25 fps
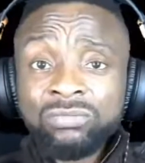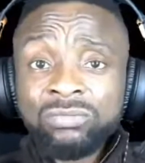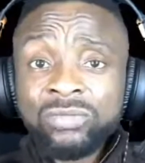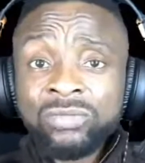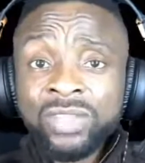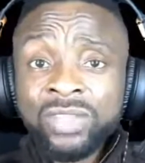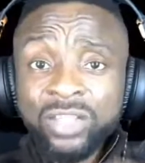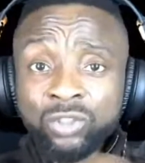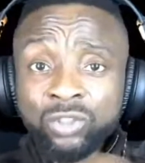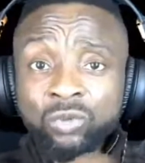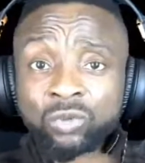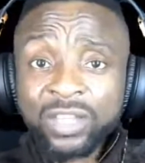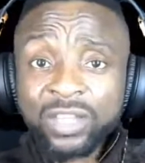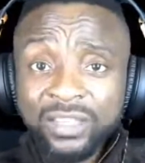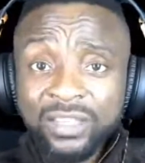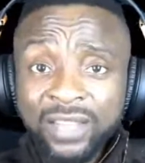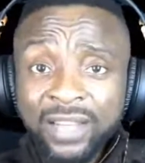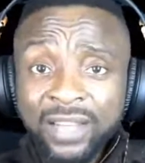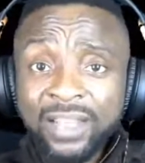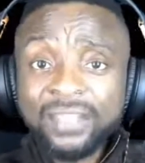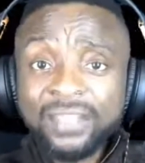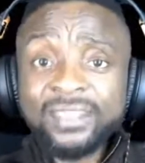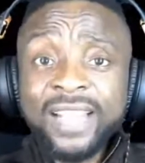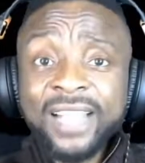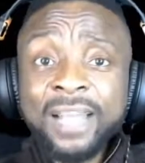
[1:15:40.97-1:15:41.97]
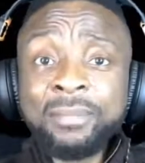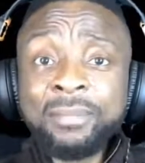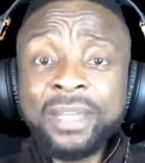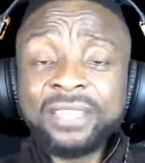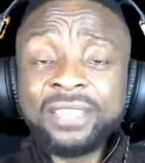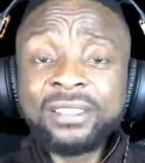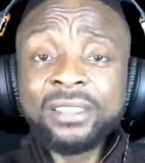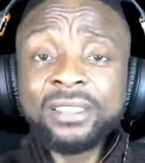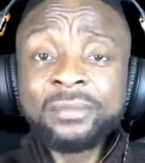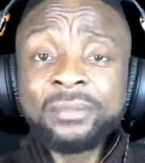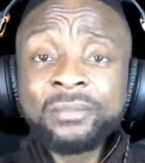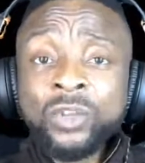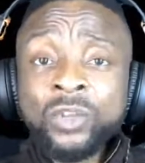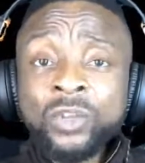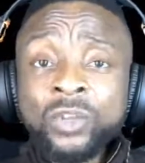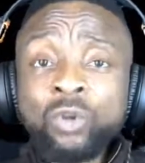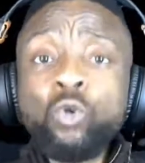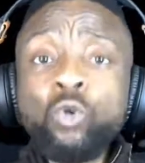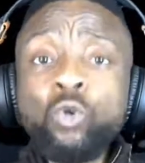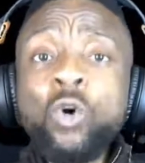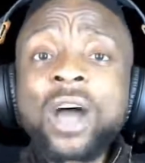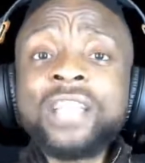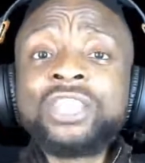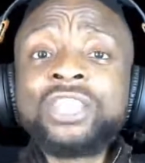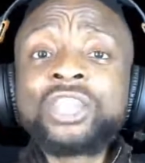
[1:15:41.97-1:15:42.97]
This one is an assignment.
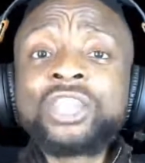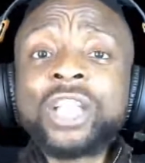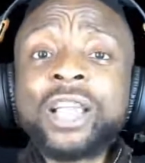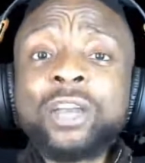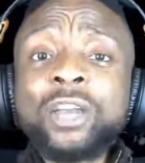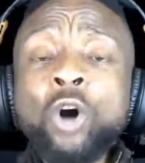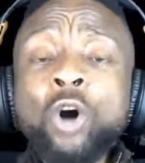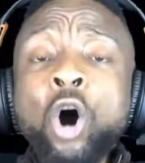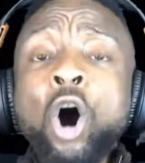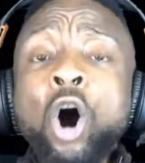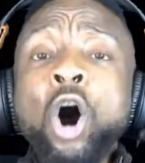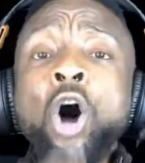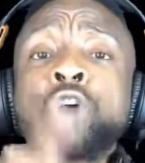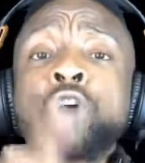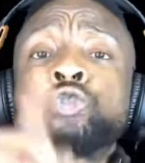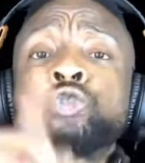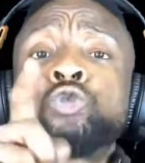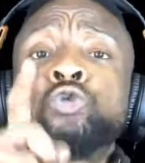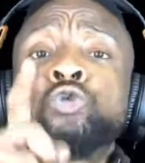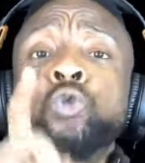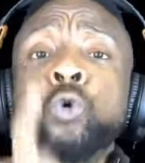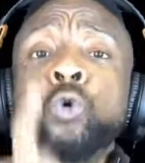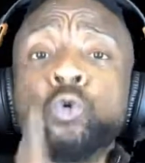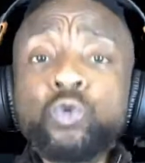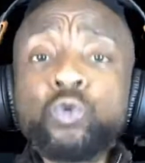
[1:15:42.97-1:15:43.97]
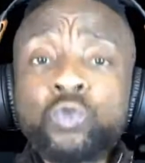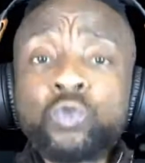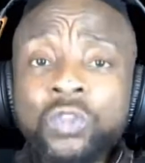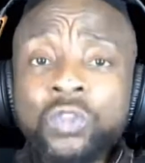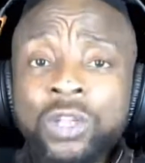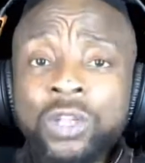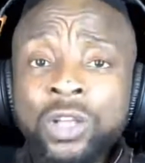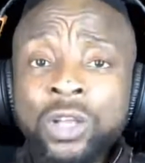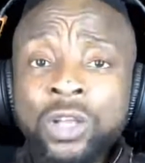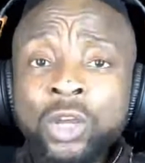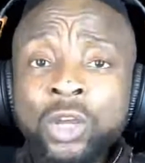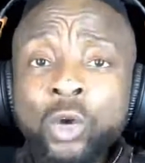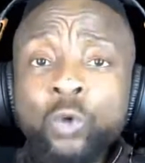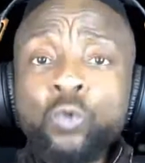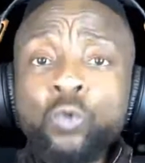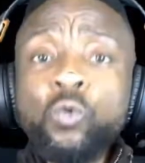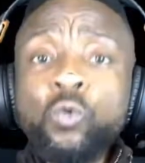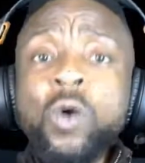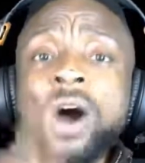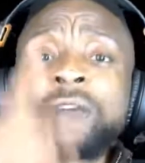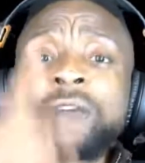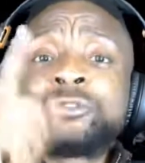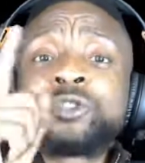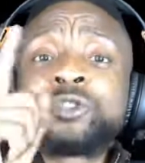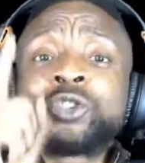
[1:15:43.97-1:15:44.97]
Go and check all those who
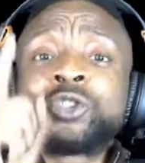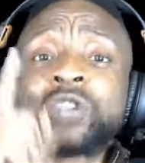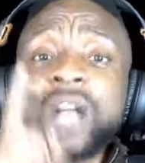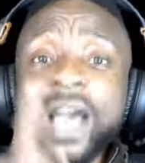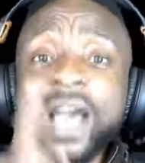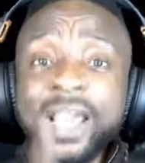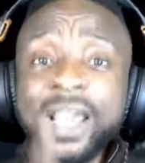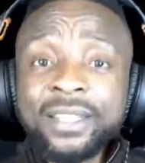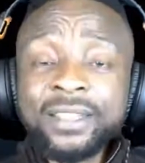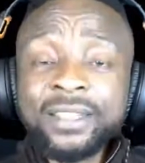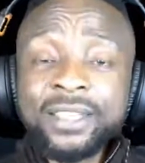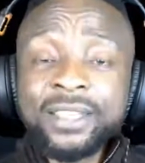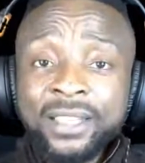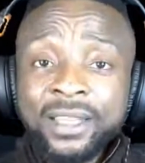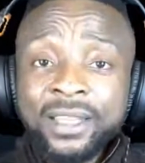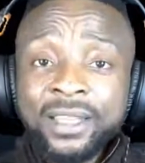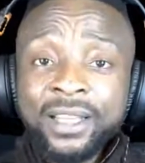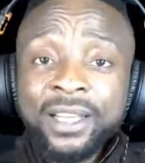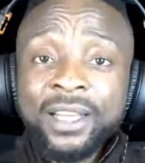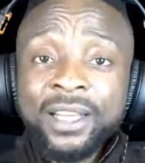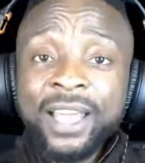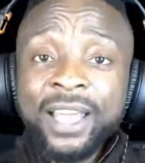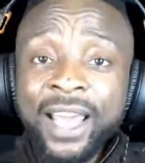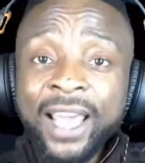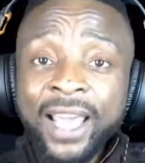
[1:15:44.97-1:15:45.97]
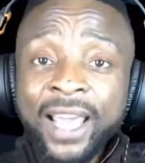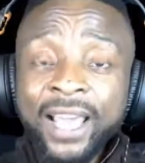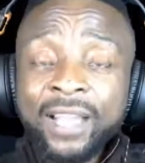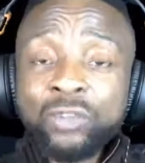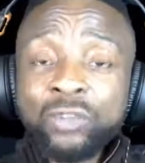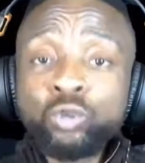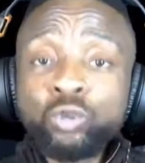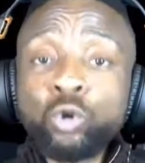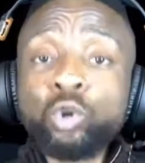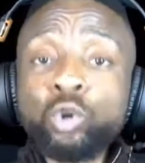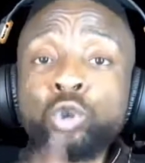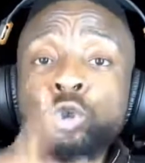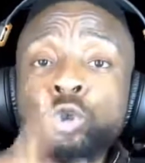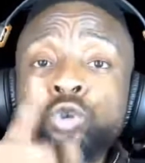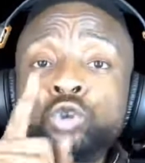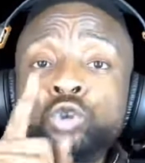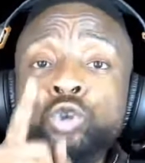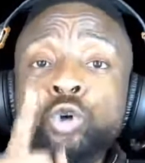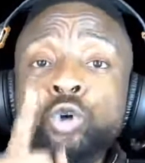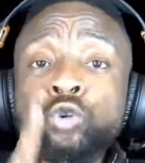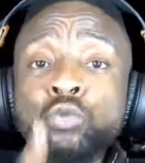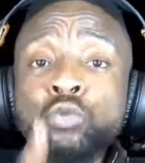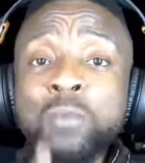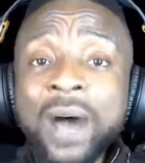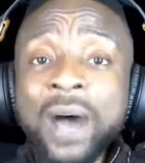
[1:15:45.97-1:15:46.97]
have tried to use
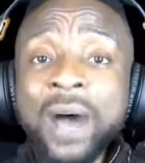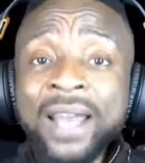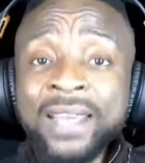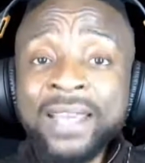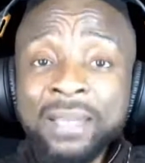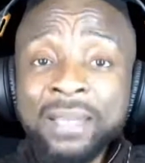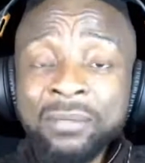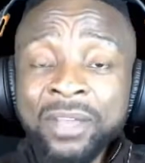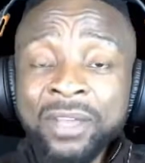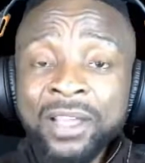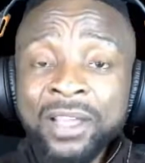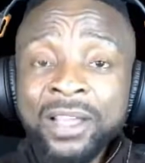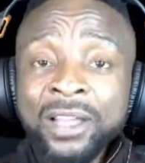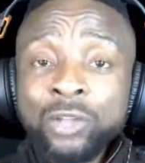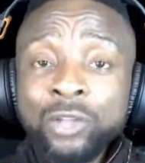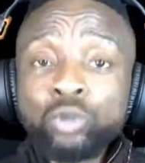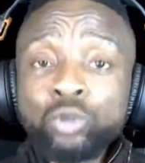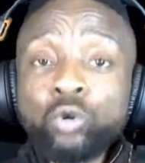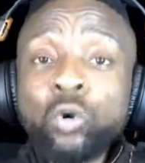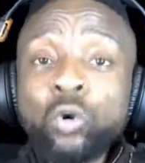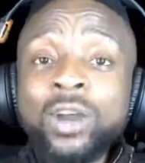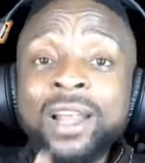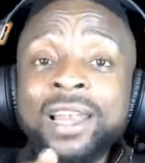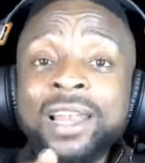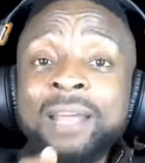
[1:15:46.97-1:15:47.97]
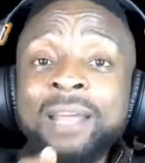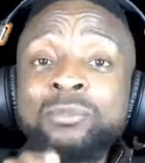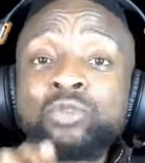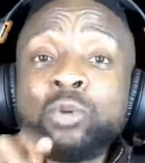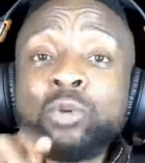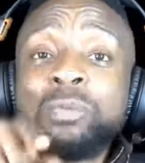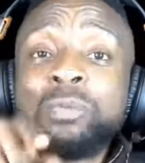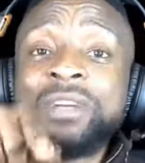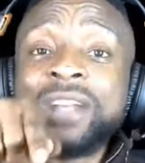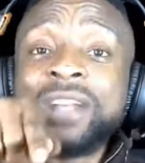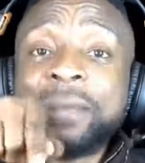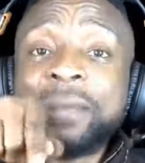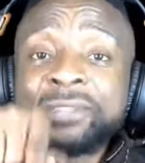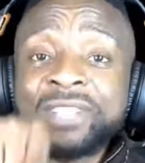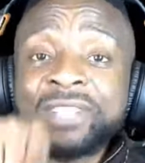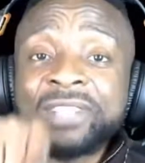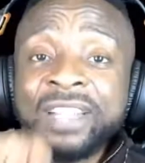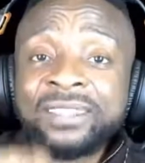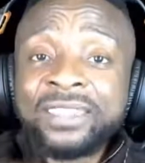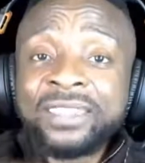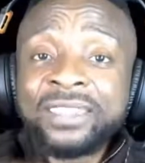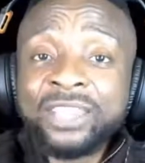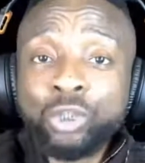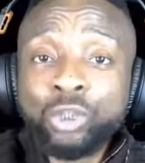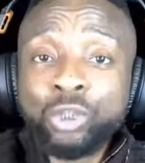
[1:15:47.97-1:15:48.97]
Yoruba name to claim to be
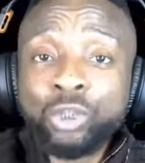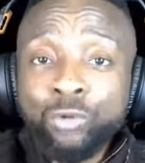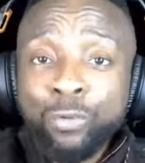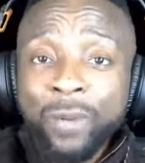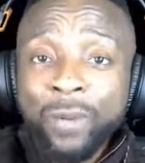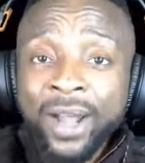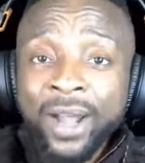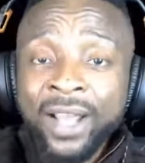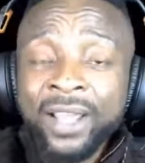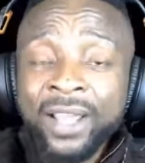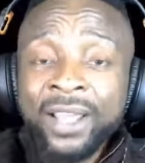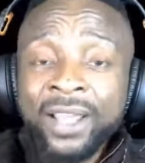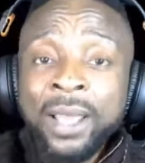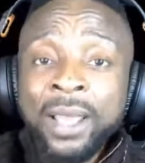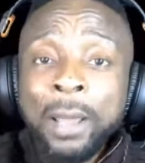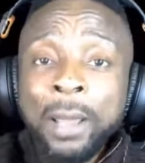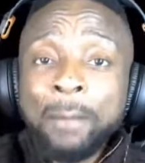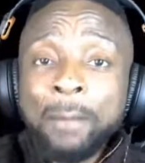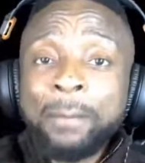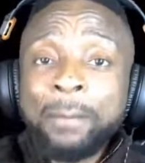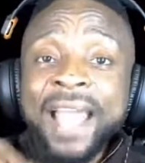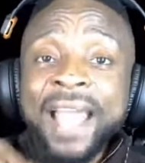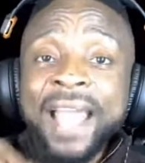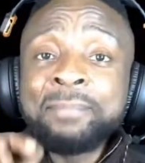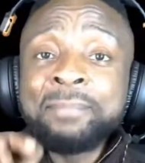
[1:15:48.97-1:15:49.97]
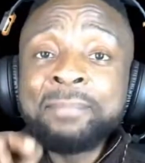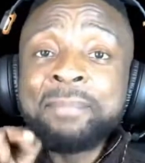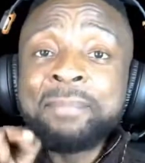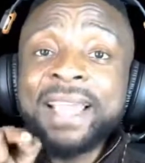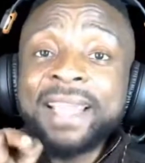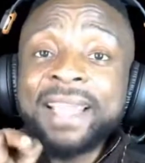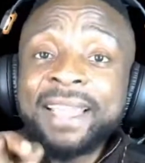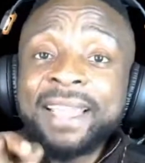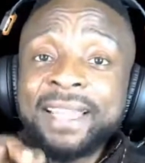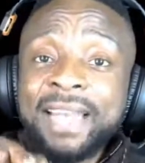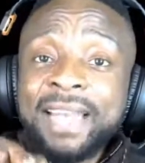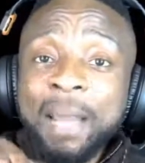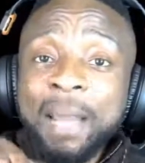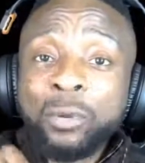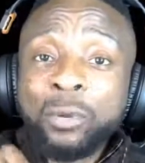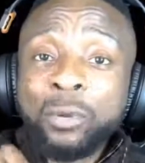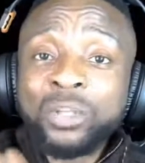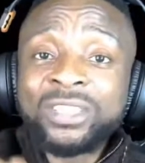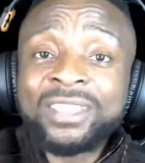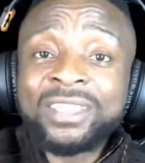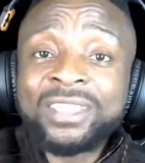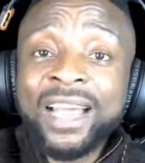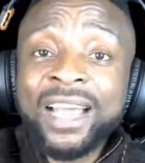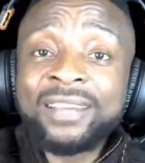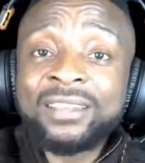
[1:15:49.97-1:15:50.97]
representing Yoruba by making a
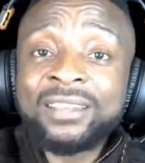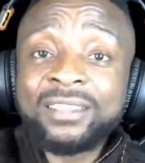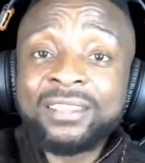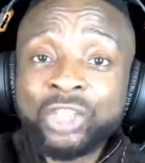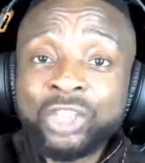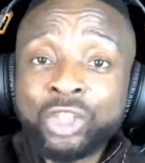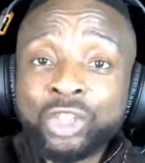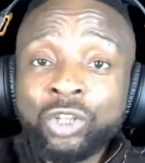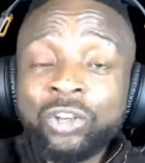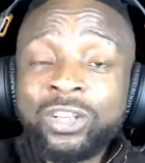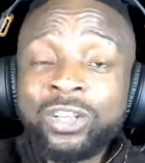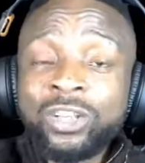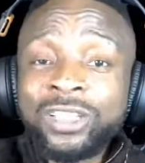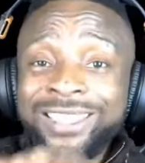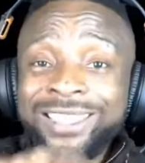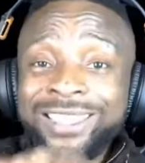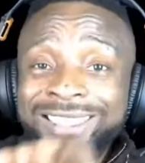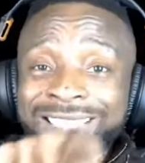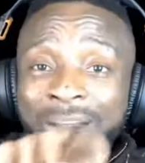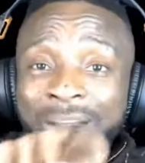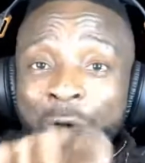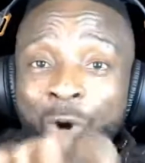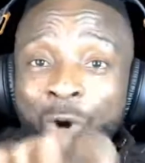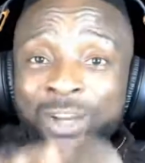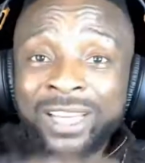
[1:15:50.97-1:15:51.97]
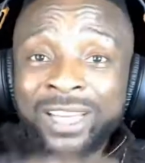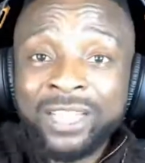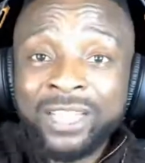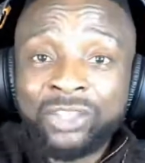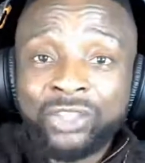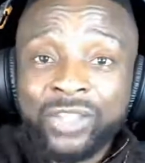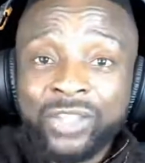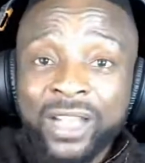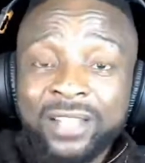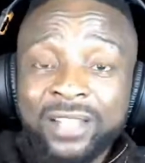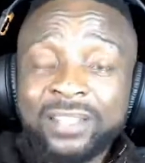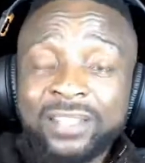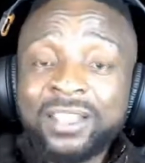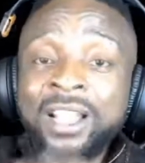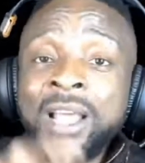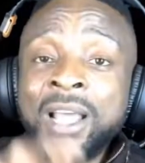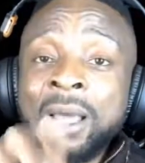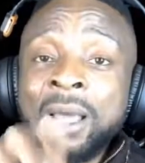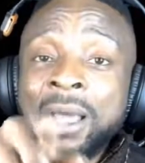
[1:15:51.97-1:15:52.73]
political decision in their own interest,